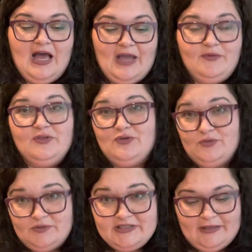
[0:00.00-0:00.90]
I went
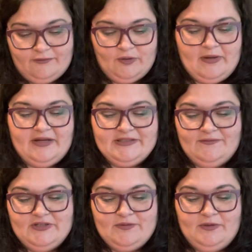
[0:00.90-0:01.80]
through several bottles of
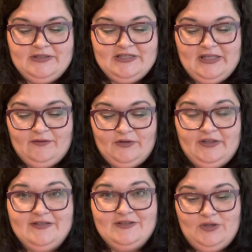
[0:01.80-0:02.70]
this one until I
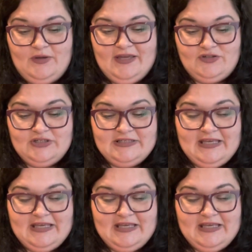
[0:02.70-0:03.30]
realized that you can't just